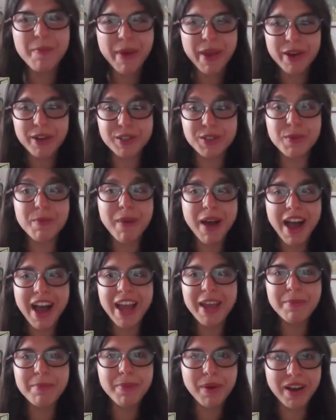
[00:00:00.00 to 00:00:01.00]
compared to
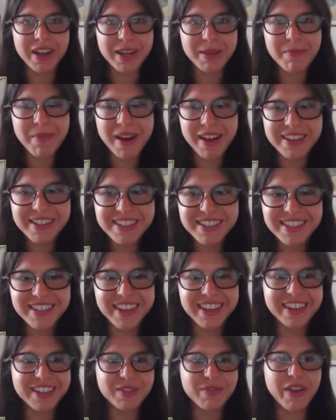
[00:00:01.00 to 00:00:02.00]
my body mass,
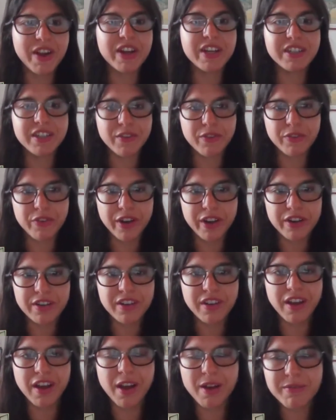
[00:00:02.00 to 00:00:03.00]
is very different
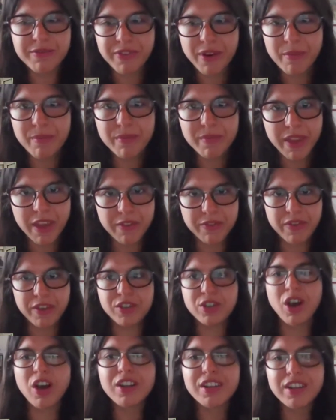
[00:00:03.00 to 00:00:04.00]
from if a